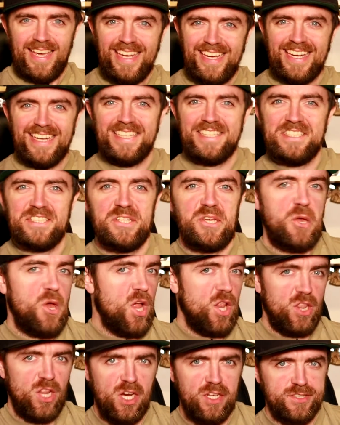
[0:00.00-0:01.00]
Hey guys,
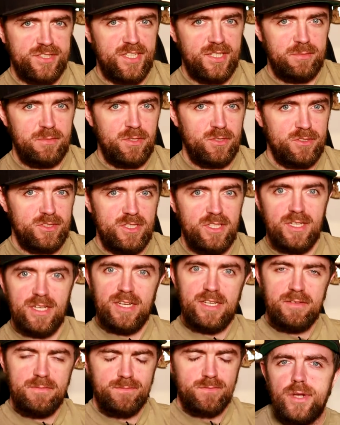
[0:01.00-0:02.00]
long time no see,
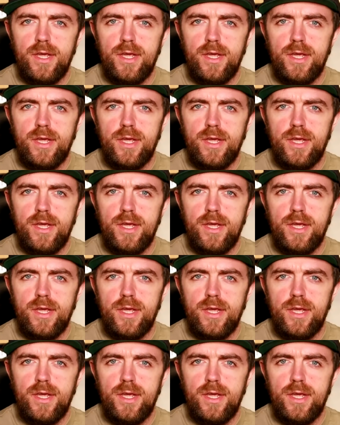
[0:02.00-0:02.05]
huh?